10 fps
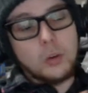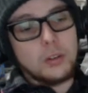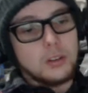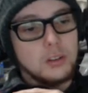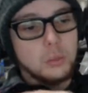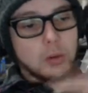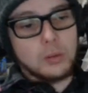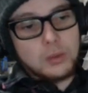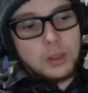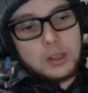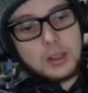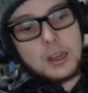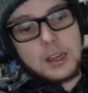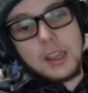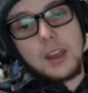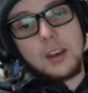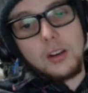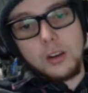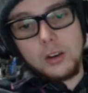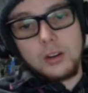Inquisitors would have
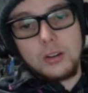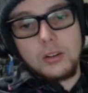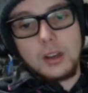ended her